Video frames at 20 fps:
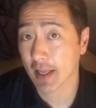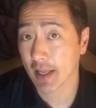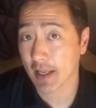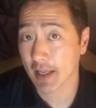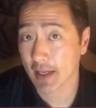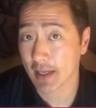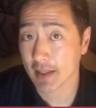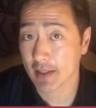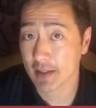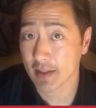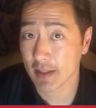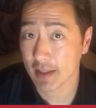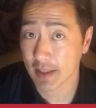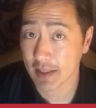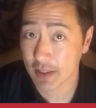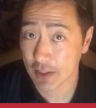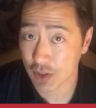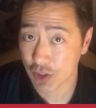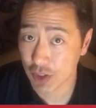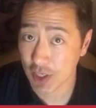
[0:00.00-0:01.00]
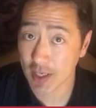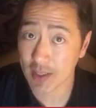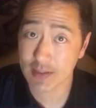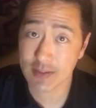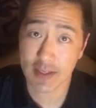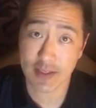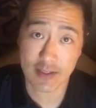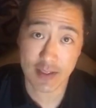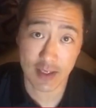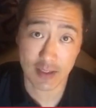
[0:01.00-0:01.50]
And in
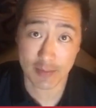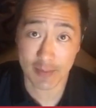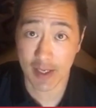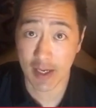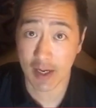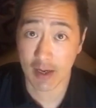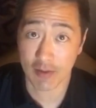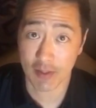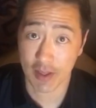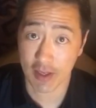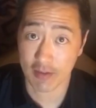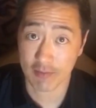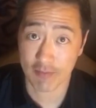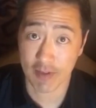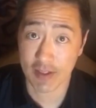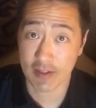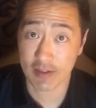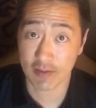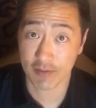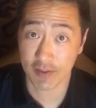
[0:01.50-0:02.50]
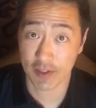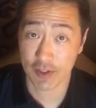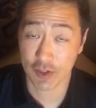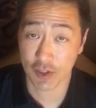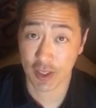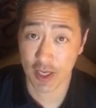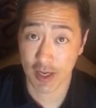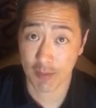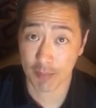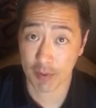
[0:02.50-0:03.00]
jest, I talked about how they invented
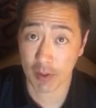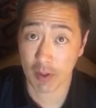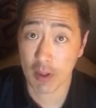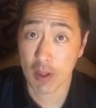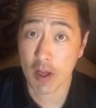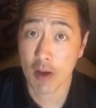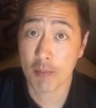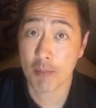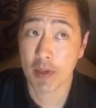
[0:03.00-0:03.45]
venture capital